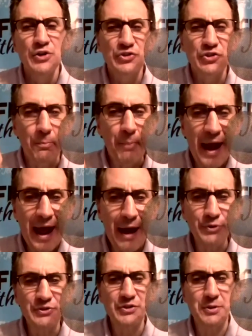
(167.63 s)
So,
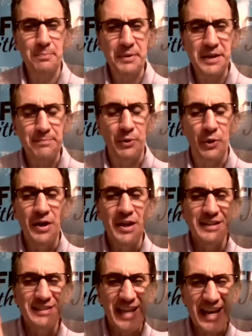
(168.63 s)
power to the people.
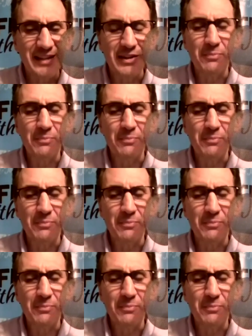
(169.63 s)
Take